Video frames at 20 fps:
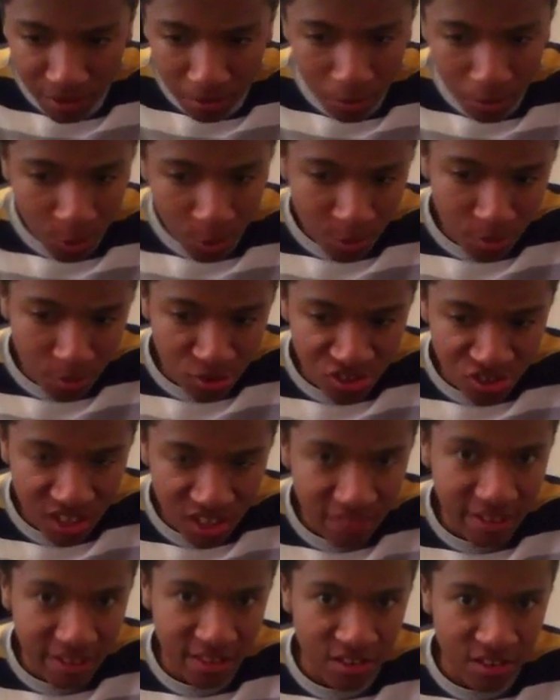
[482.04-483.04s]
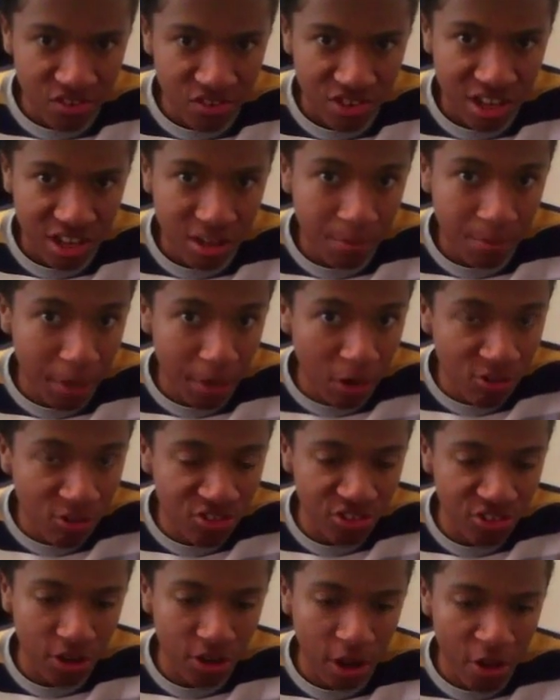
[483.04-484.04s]
we'll say it like this. In
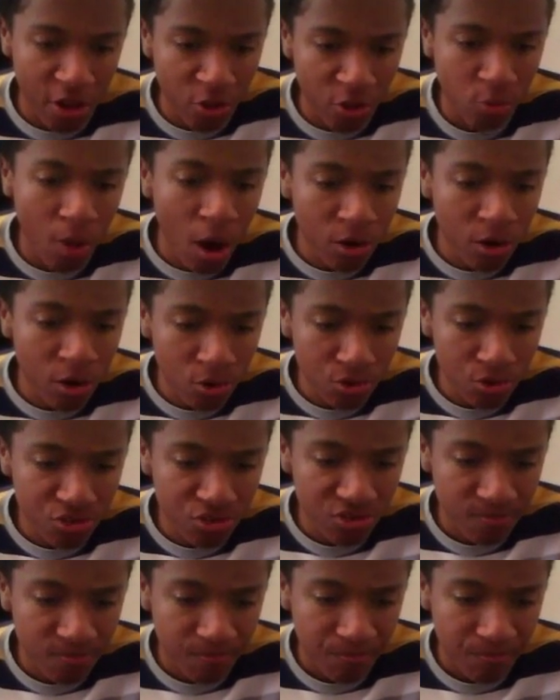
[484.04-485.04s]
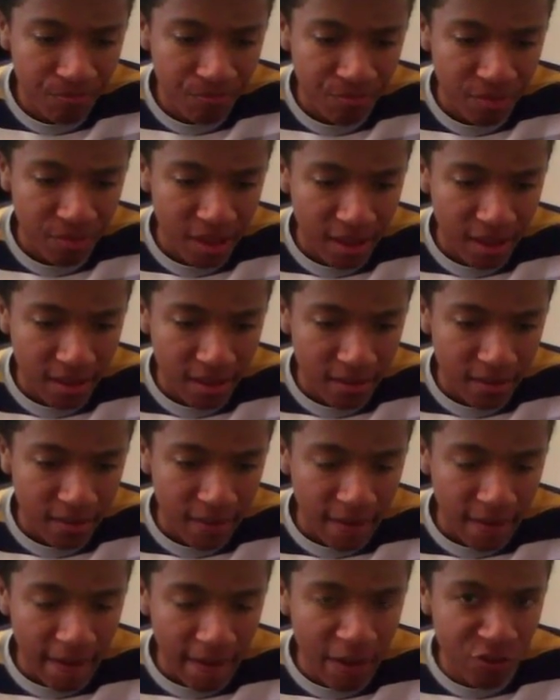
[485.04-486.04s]
comparison to other models,
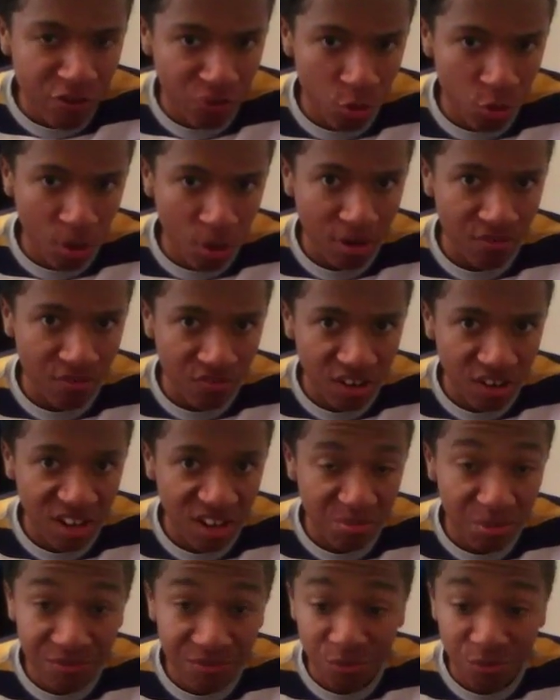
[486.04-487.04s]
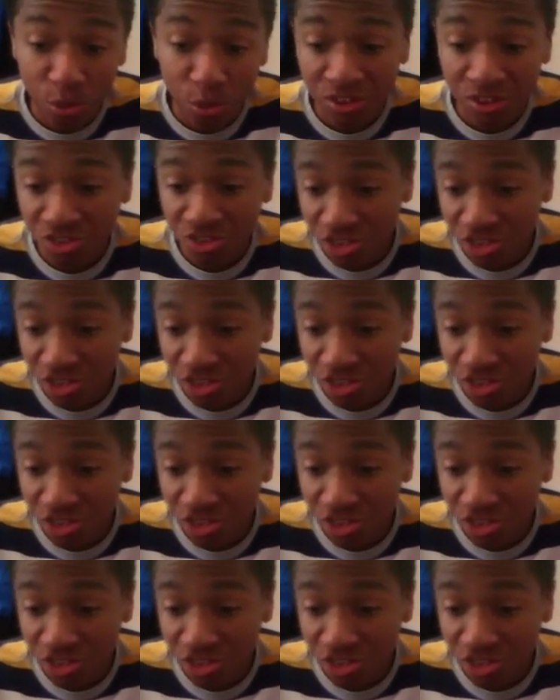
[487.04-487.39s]
it's 4 out of 5. But for a